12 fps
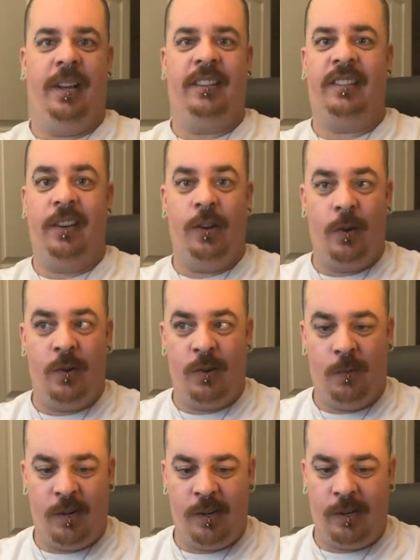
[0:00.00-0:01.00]
like say you're going
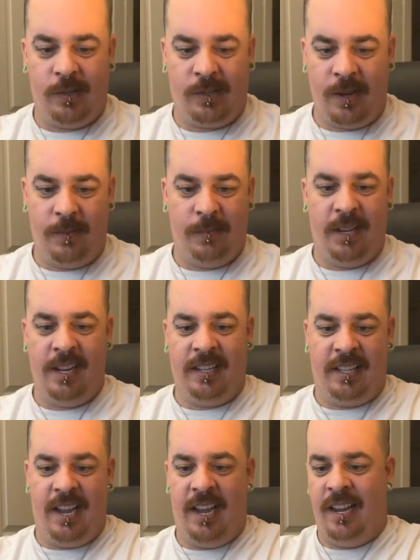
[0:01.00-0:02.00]
to work or something
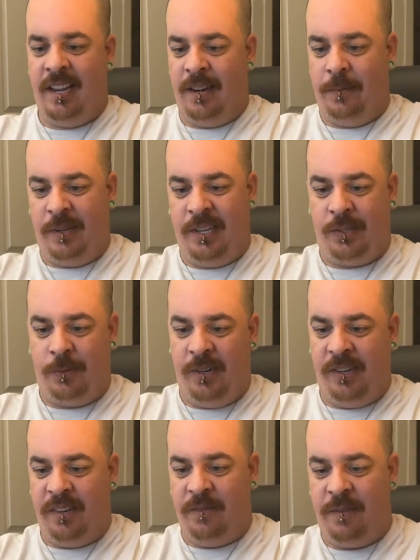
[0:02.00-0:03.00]
like that in a place where
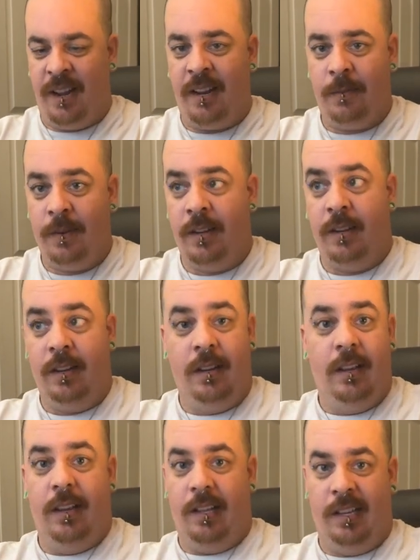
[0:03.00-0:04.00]
you can vape,
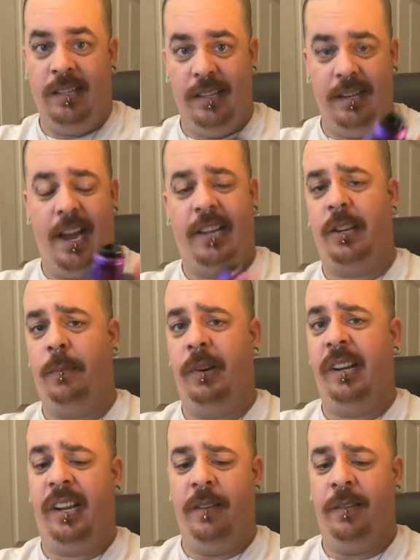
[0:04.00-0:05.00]
this is actually
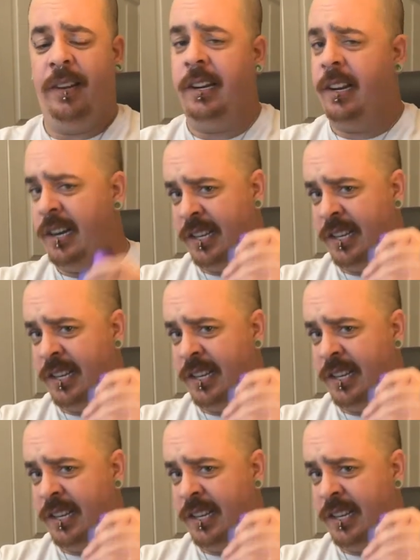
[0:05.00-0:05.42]
pretty convenient.